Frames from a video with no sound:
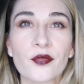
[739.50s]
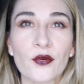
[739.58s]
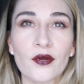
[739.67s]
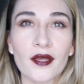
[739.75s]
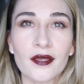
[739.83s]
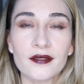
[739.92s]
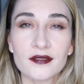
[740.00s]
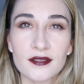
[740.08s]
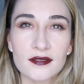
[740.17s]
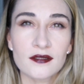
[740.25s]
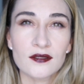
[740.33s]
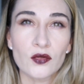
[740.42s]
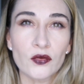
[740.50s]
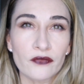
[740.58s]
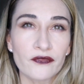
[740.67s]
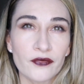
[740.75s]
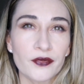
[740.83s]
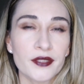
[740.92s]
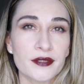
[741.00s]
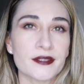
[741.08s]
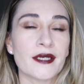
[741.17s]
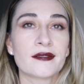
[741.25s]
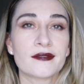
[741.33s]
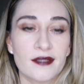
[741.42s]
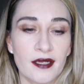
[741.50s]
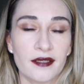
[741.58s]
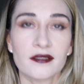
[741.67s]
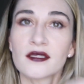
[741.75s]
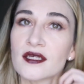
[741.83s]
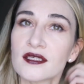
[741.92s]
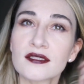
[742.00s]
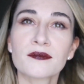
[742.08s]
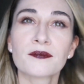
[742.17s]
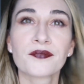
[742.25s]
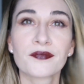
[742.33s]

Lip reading: Okay, this is look very intense like this.